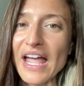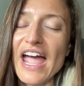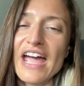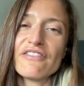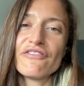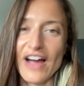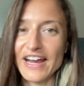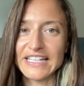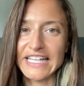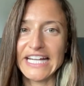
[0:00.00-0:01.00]
And
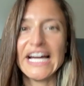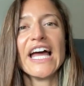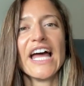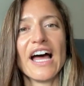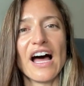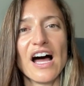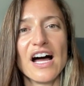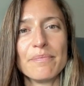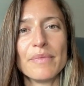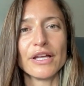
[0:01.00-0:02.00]
finally,
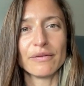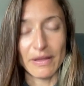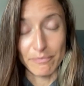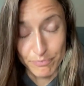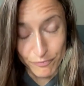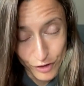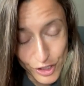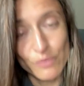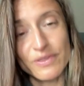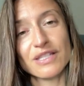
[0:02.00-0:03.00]
um, for
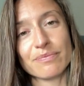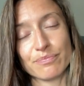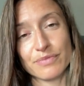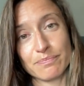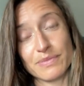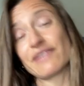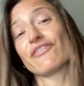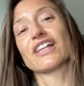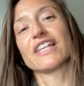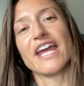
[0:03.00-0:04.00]
humans
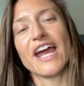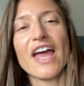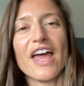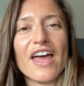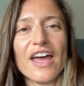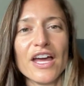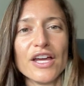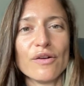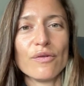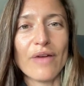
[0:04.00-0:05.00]
specifically,
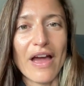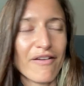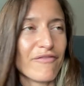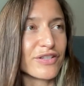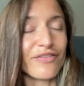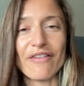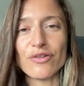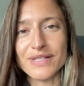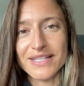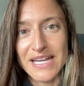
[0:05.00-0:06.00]
survival
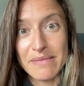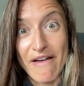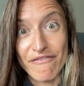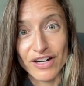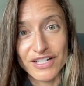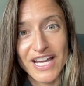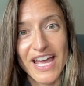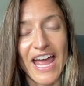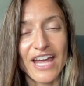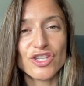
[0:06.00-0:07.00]
was a team effort.
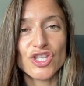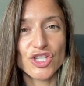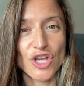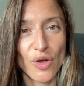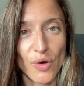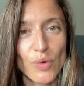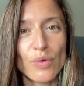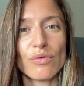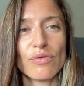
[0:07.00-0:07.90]
And so